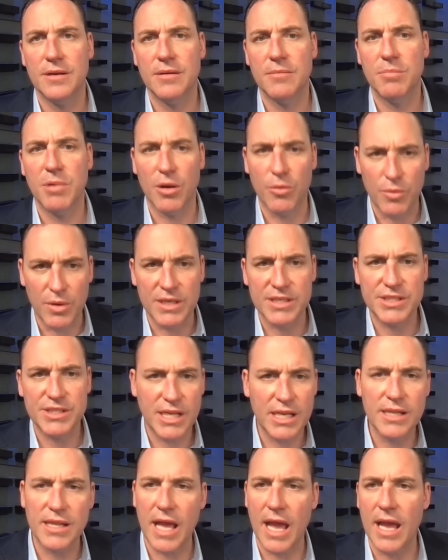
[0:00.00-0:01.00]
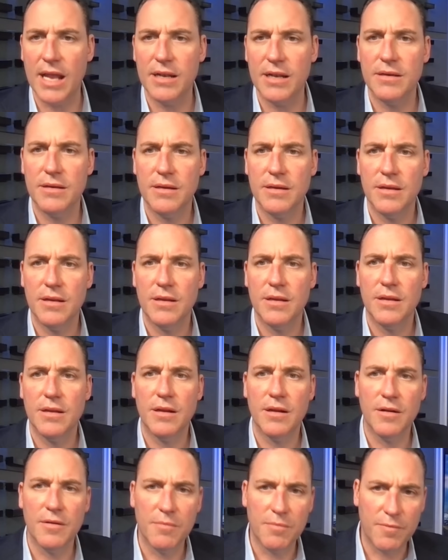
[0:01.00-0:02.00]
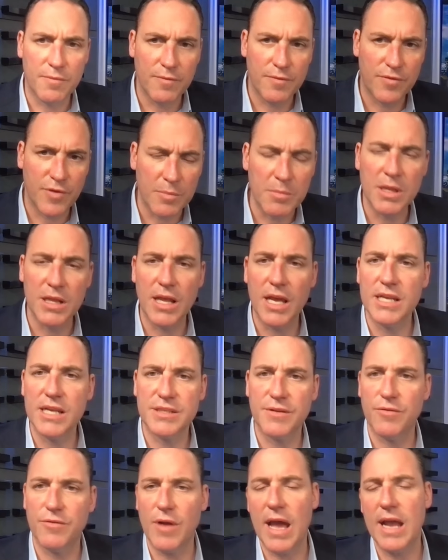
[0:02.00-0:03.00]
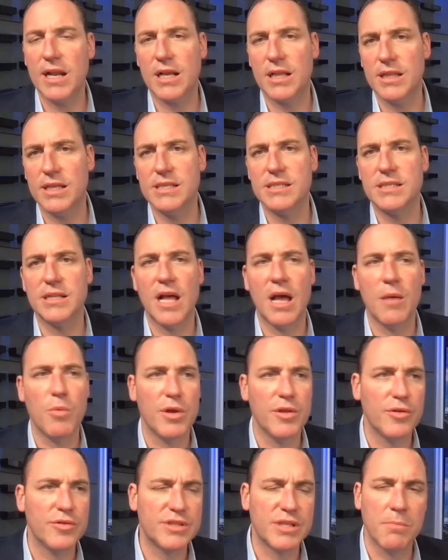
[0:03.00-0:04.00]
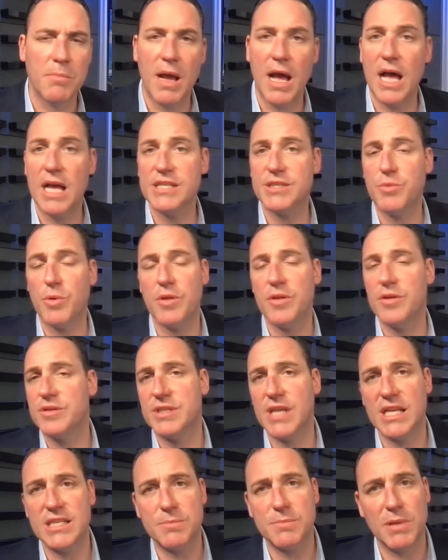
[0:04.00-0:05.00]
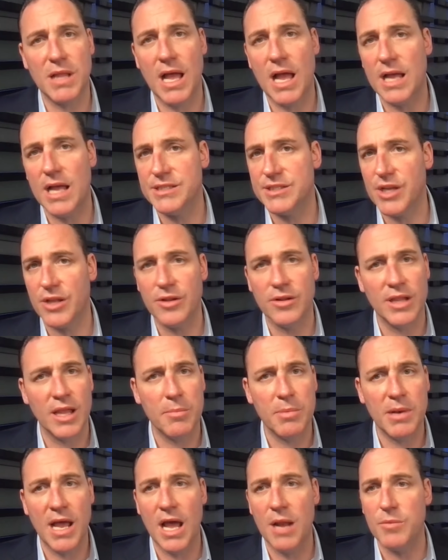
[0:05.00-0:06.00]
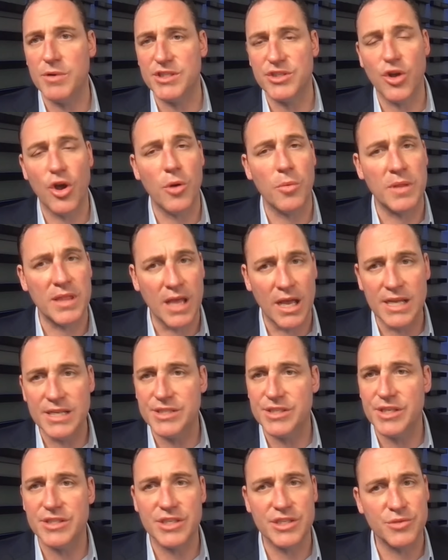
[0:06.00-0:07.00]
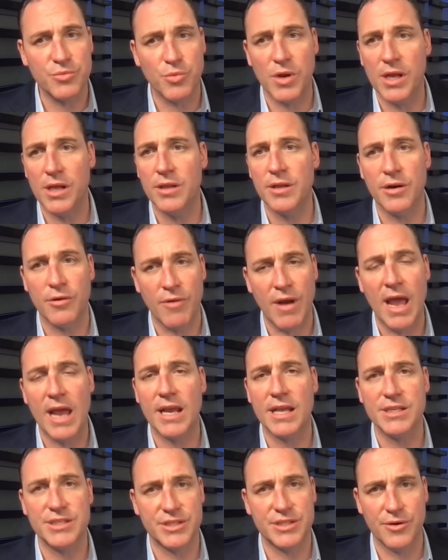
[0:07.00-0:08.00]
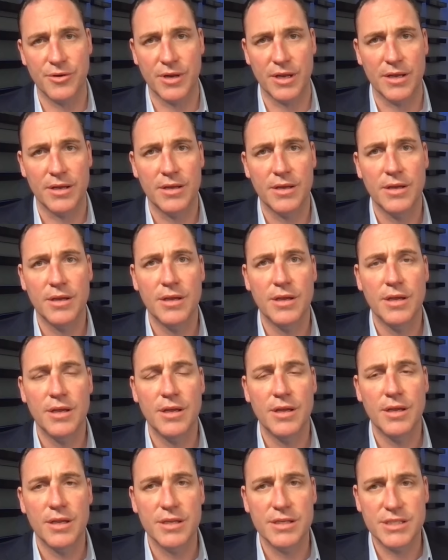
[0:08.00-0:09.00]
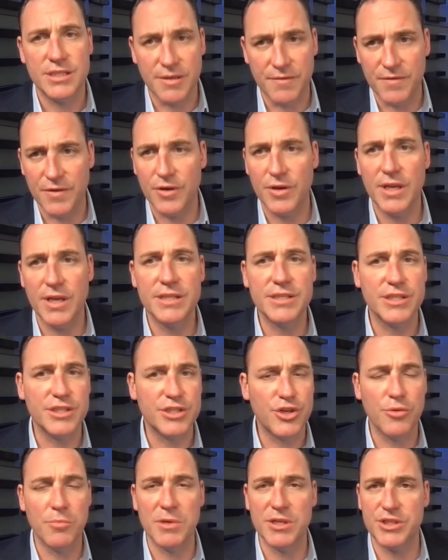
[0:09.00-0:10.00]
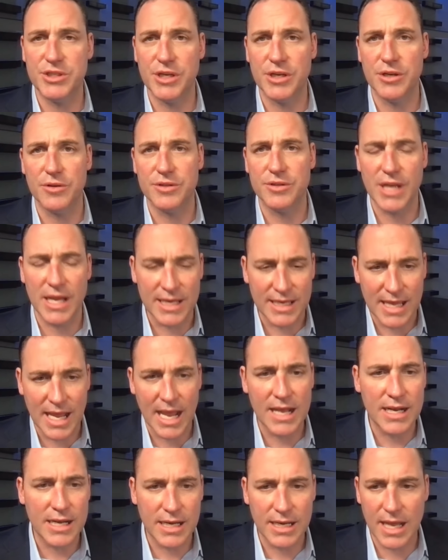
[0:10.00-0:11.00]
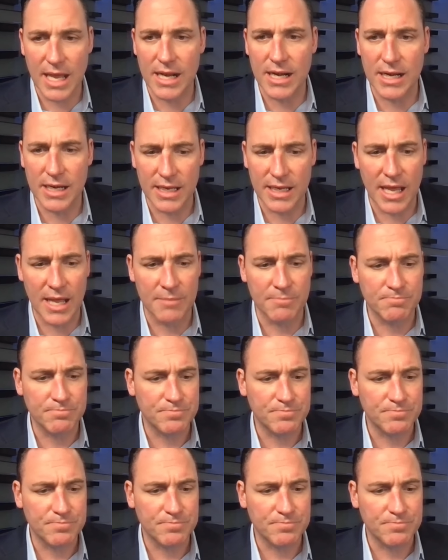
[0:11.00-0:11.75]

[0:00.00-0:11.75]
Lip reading: But we see that from the likes of radical Islam, whether it's Hamas, whether it's Hezbollah in southern Lebanon. We saw it with ISIS as well in Iraq and Syria. Civilians as human shields again and again and again.